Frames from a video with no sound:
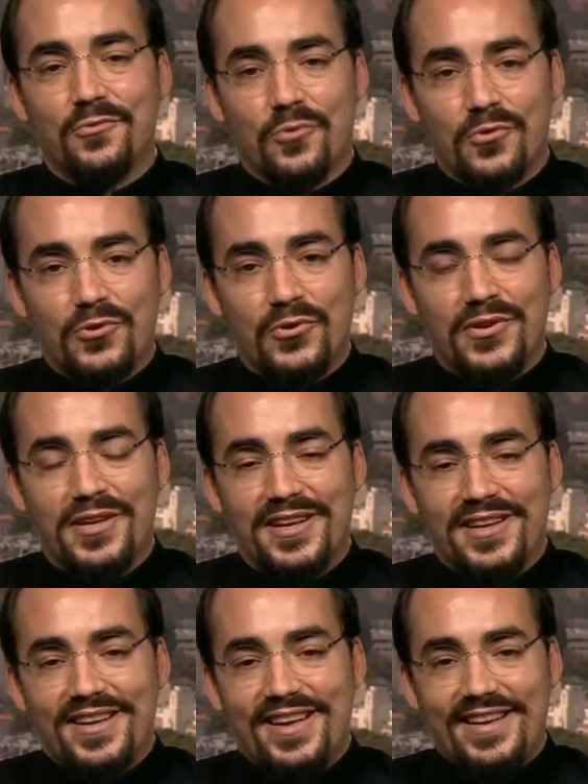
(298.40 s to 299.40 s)
in the world
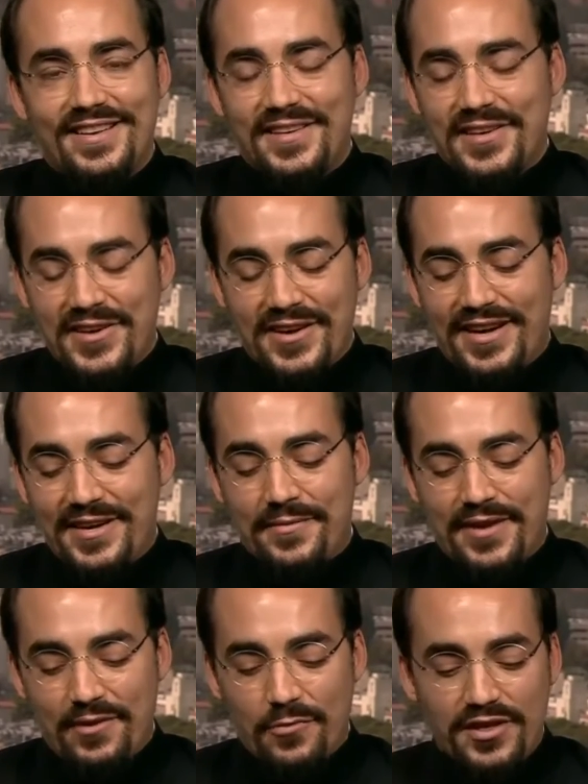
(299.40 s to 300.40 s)
and uh,
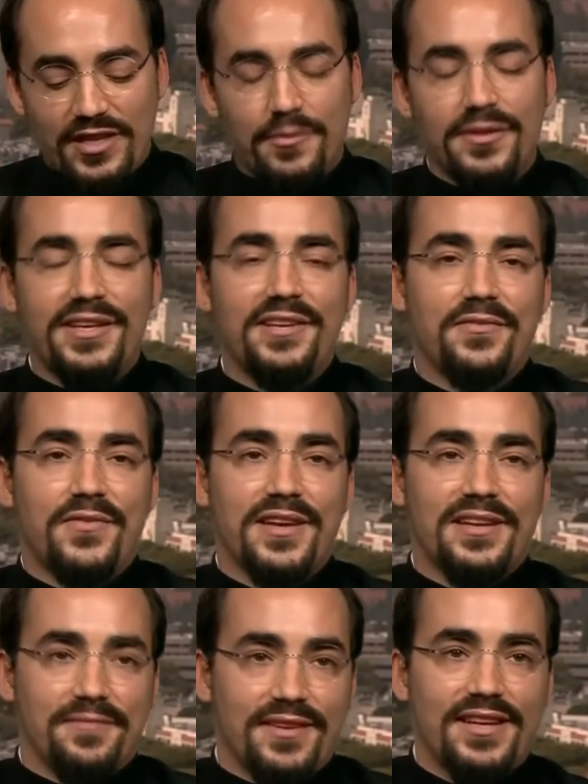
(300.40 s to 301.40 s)
I, I, really believe
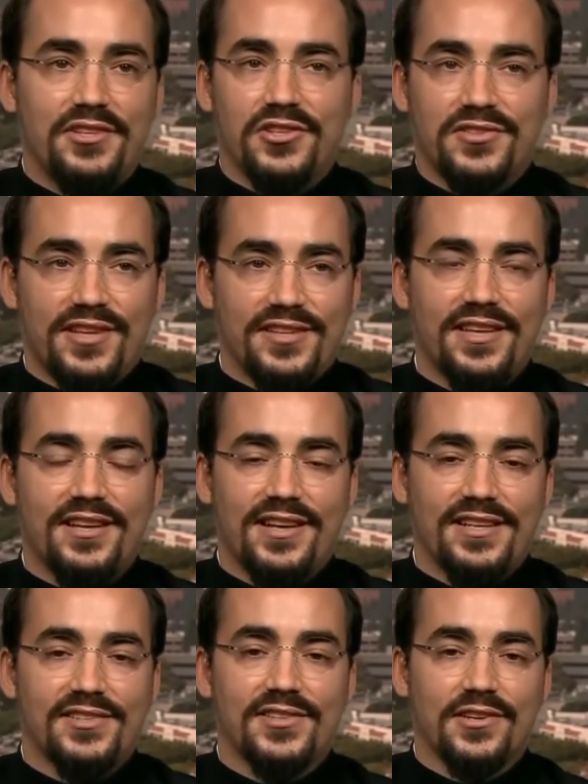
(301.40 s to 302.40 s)
that, just as
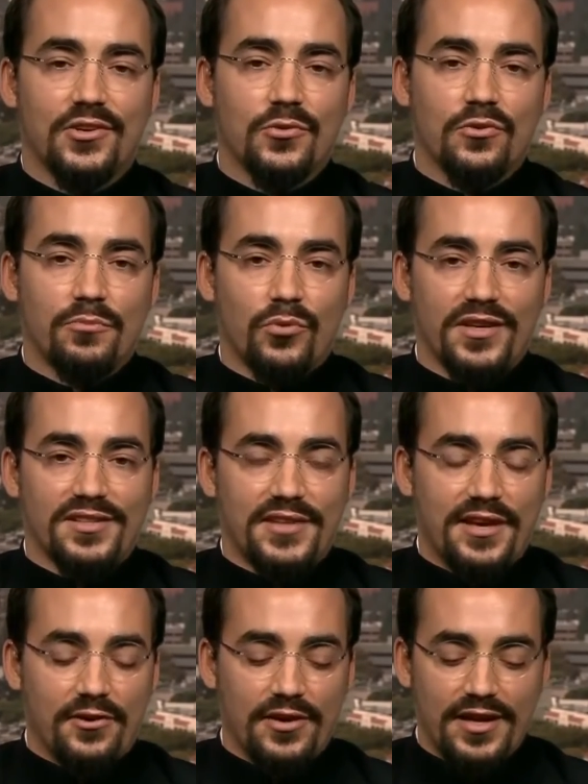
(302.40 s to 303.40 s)
that Einstein quote
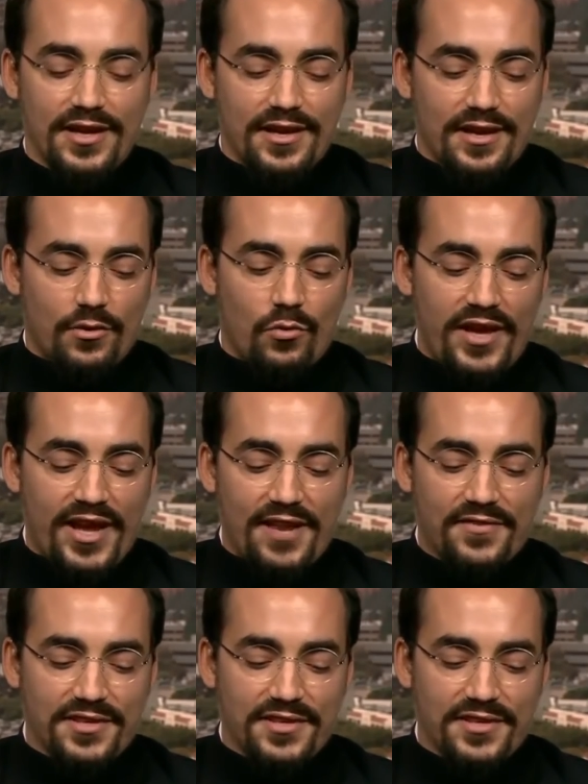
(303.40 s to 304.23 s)
points out, we